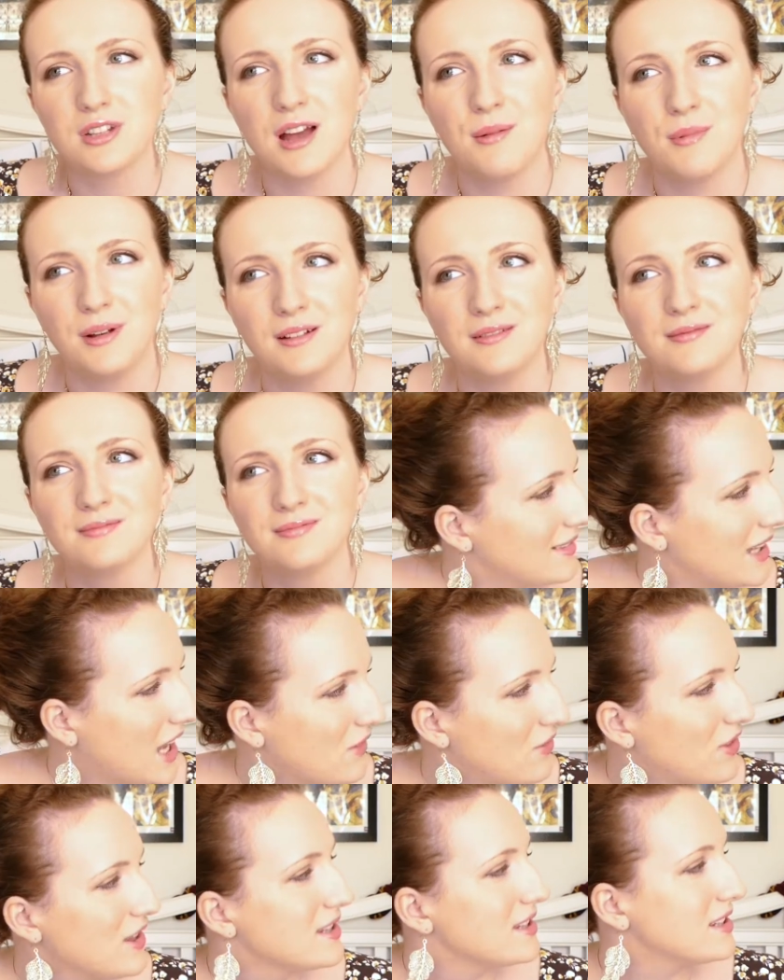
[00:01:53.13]
I mean,
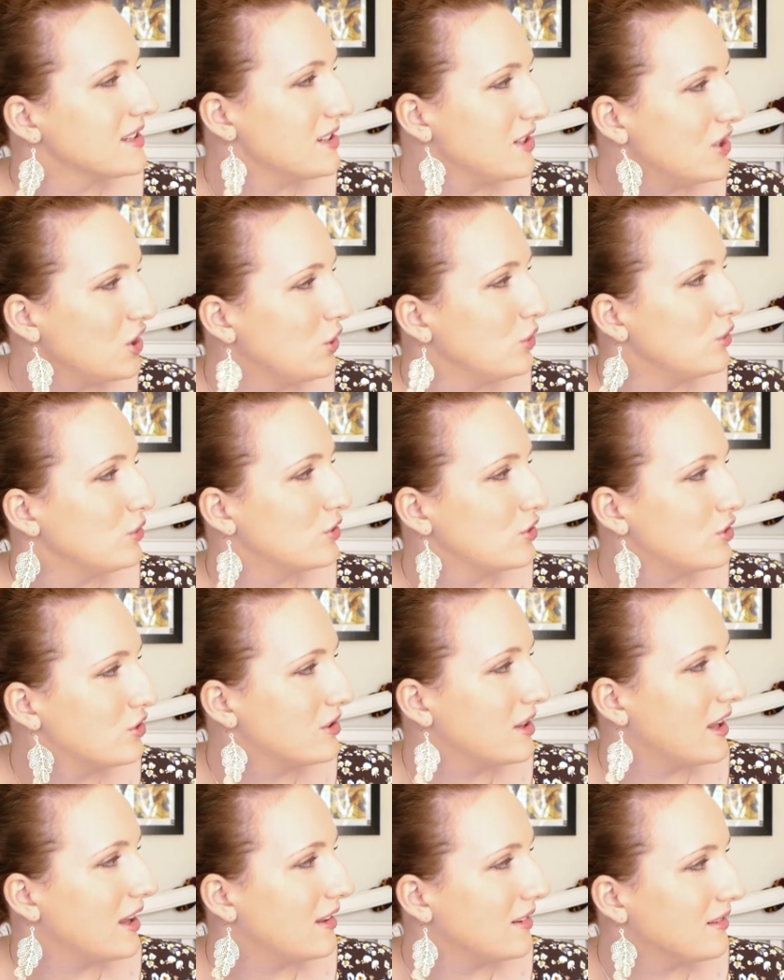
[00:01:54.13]
if this is huge,
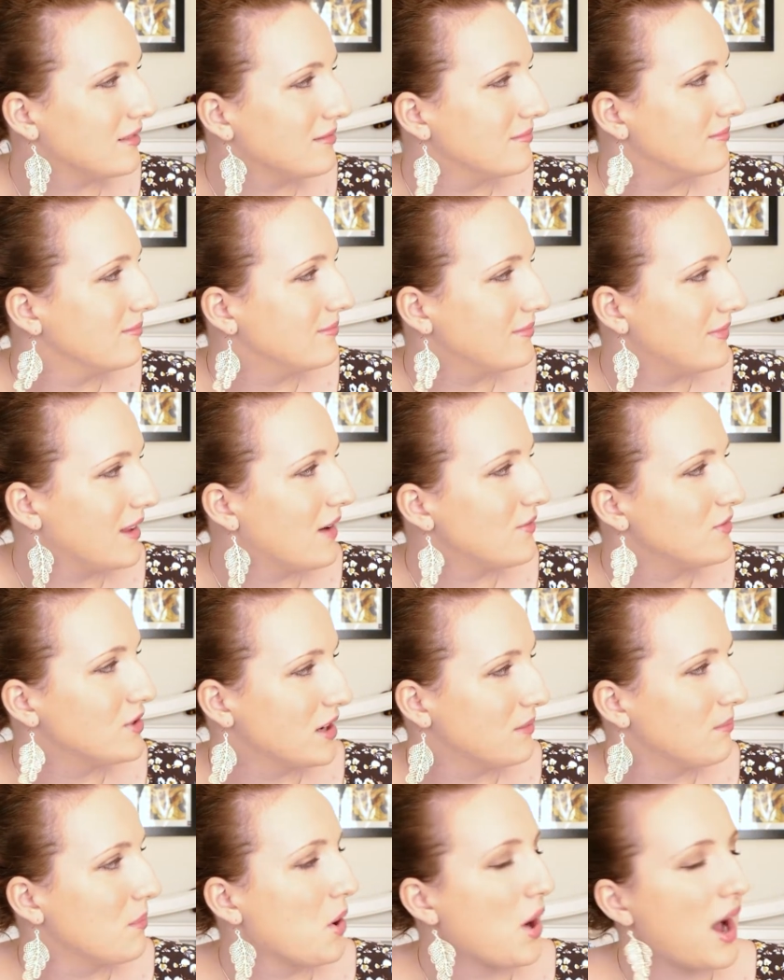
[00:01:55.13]
then I've
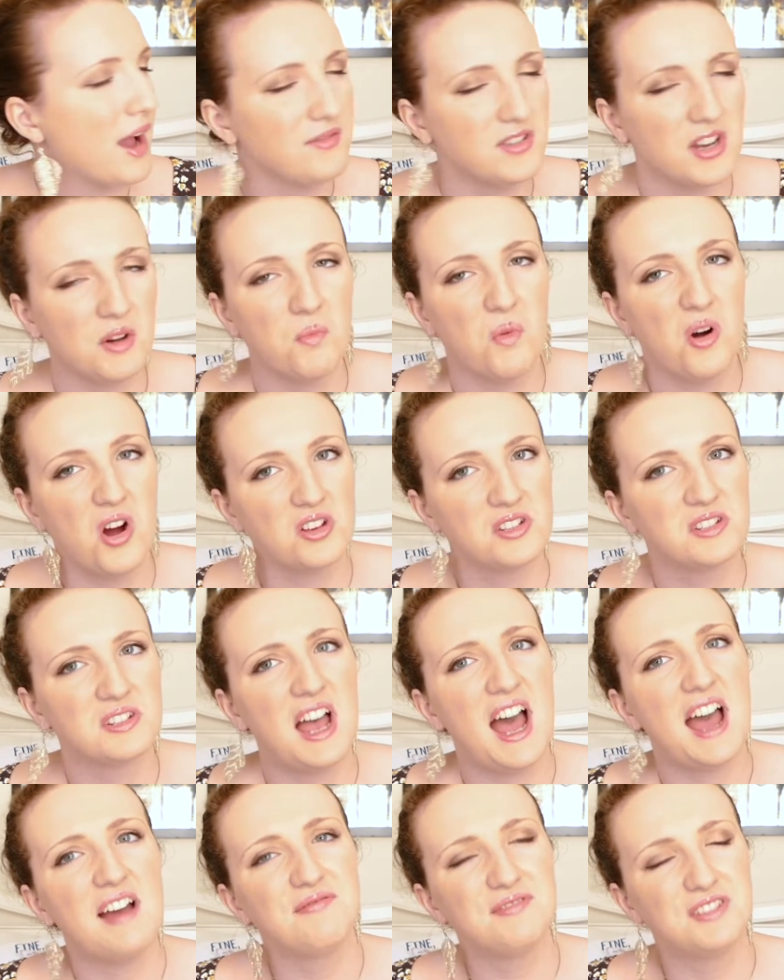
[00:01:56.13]
done worse.
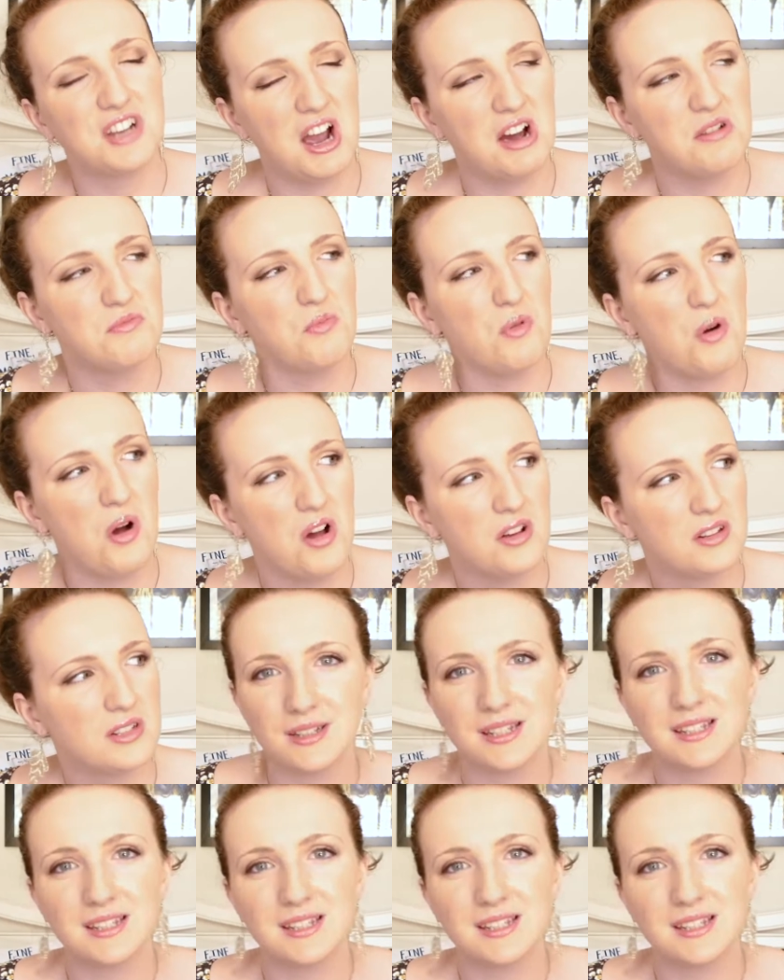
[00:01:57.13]
I've done worse.